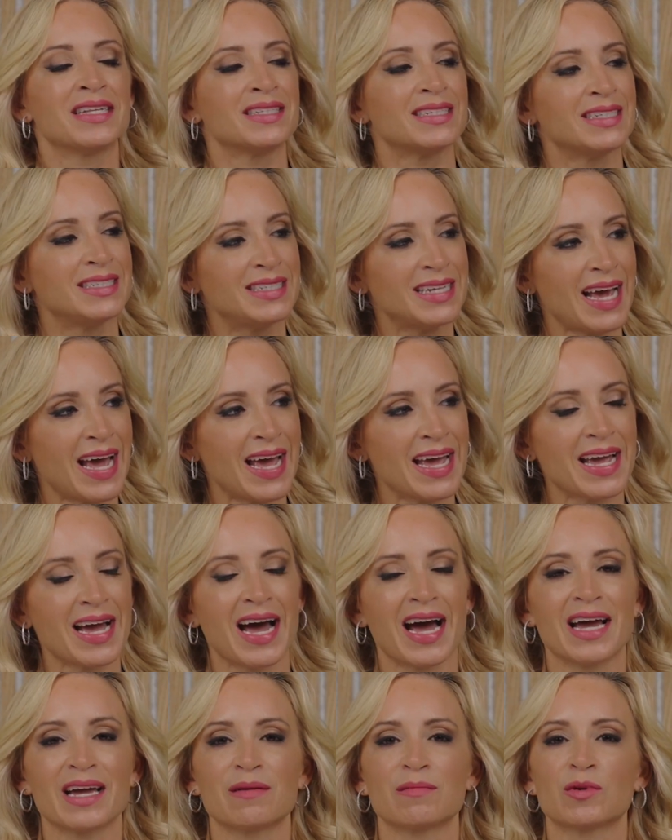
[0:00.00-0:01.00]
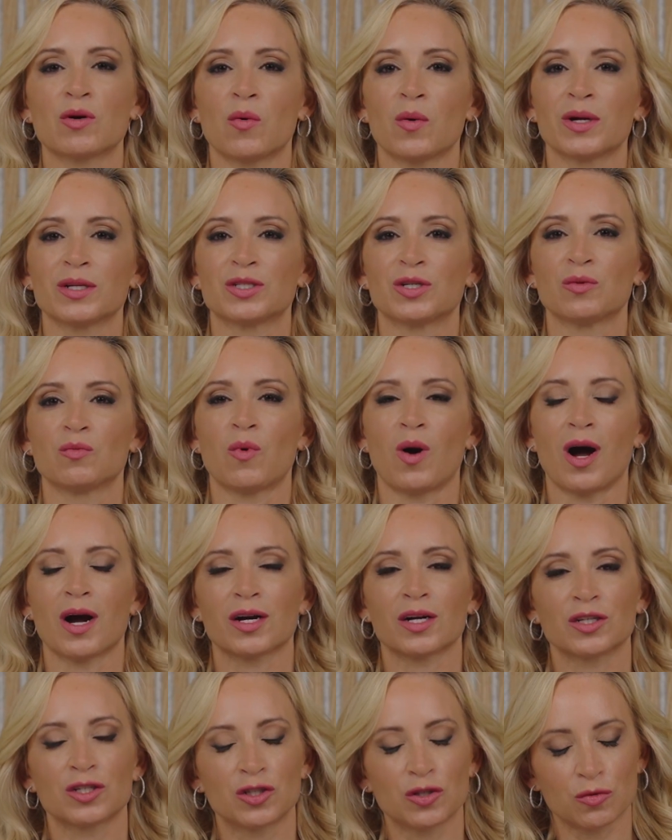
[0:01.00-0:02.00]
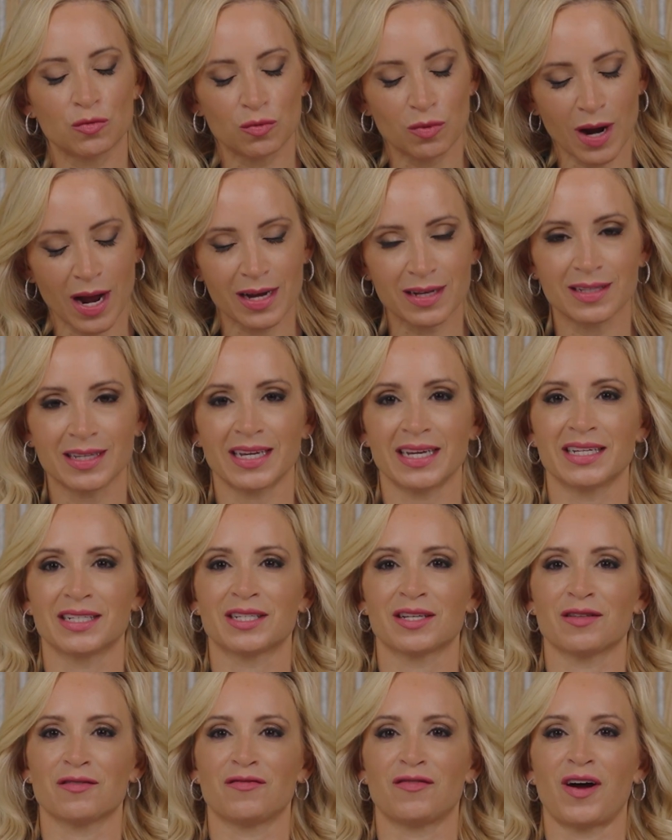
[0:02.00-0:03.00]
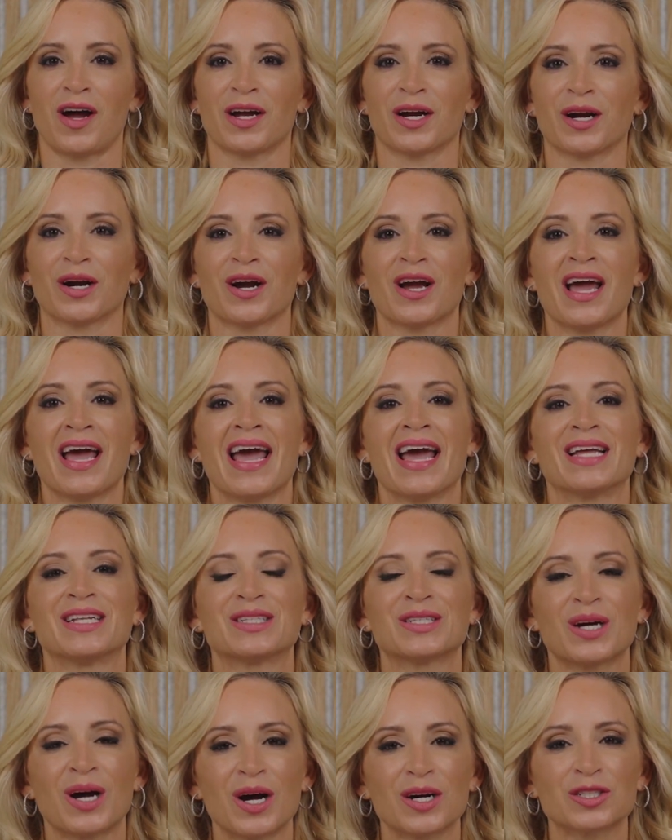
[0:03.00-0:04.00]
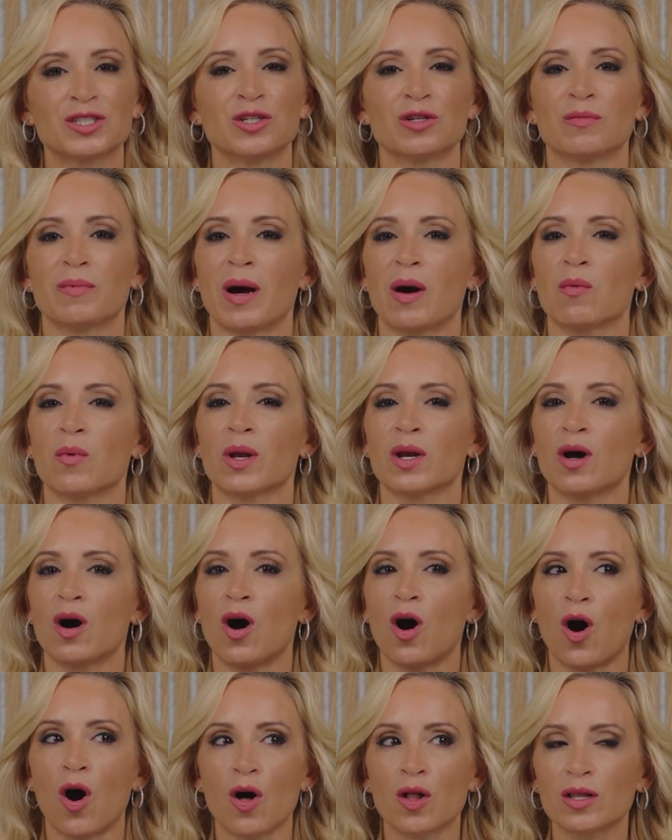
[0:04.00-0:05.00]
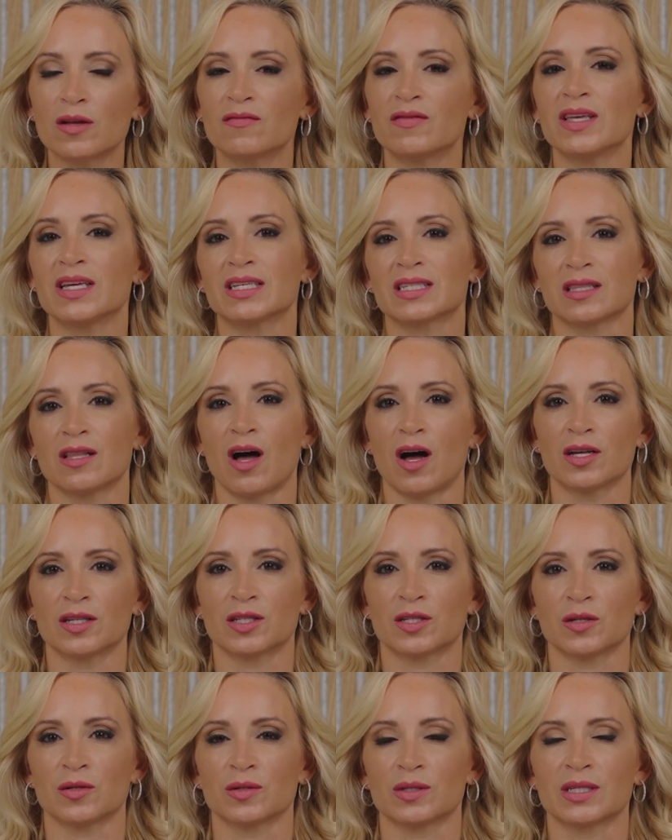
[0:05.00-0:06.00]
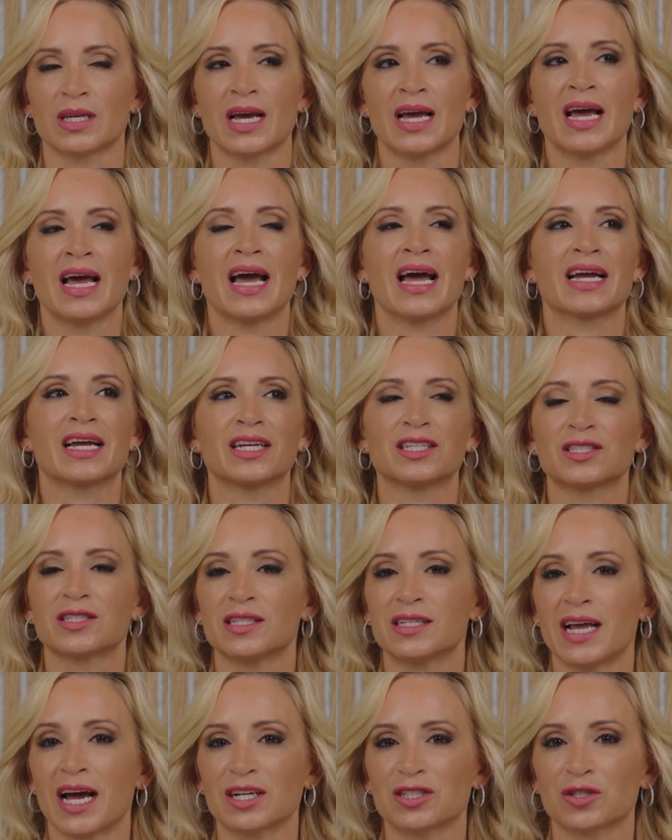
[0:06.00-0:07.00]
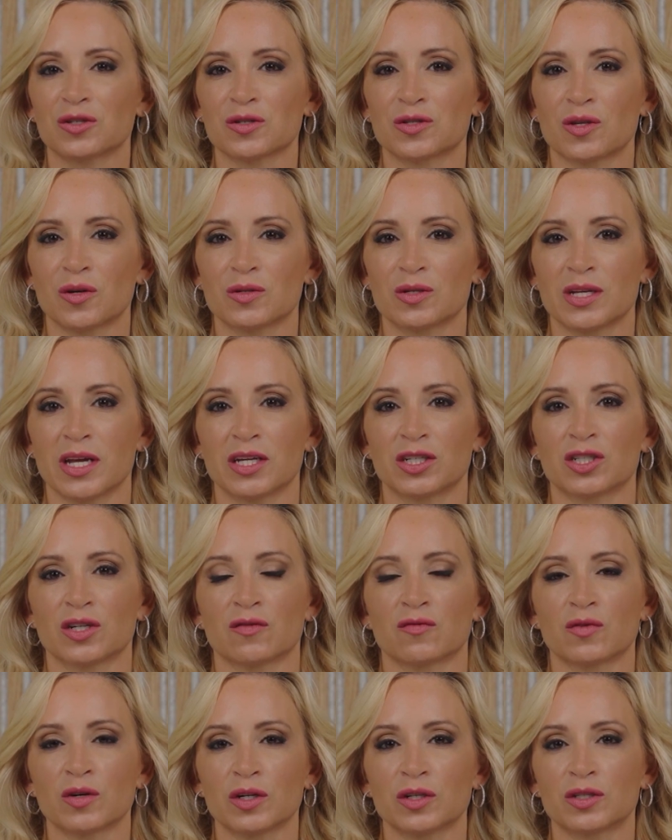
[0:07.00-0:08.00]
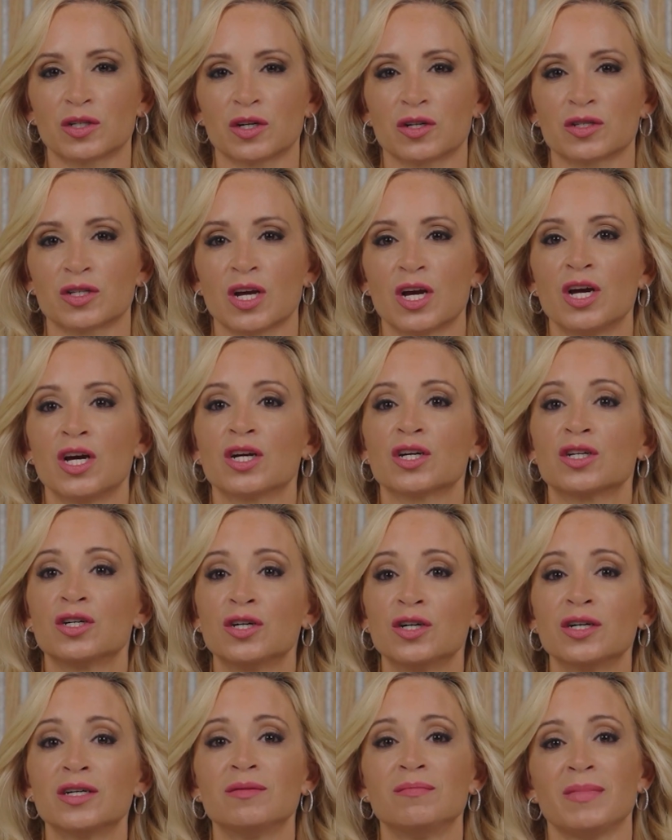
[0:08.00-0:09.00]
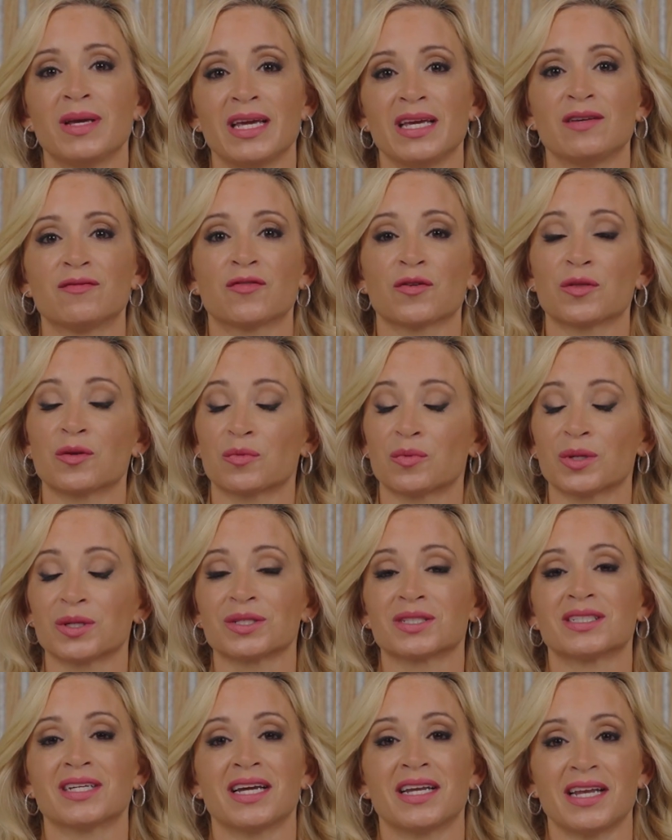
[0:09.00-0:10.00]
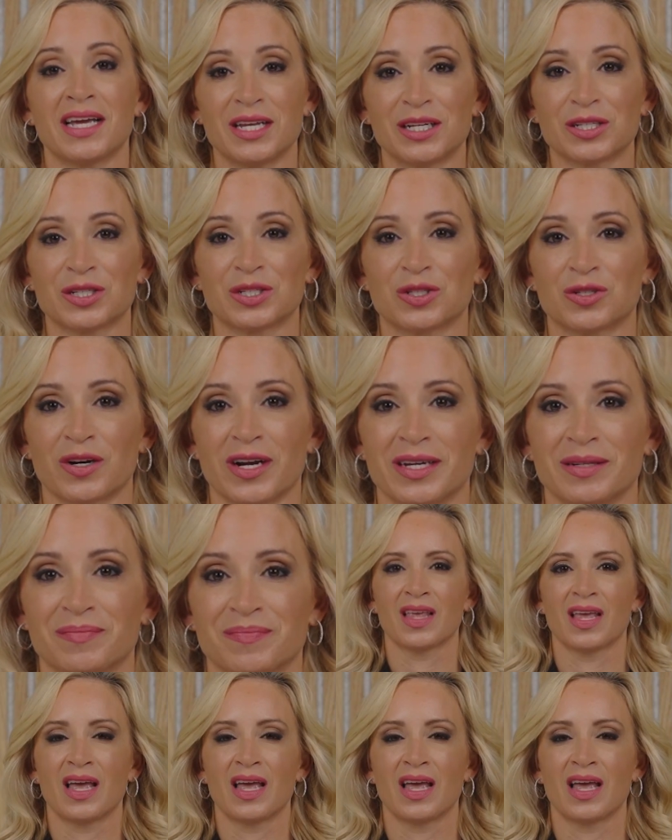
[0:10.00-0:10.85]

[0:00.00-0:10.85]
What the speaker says: Today I am going to walk directly into the fire and talk to you about what all of these lawsuits against the National Association of Realtors could mean for the real estate industry.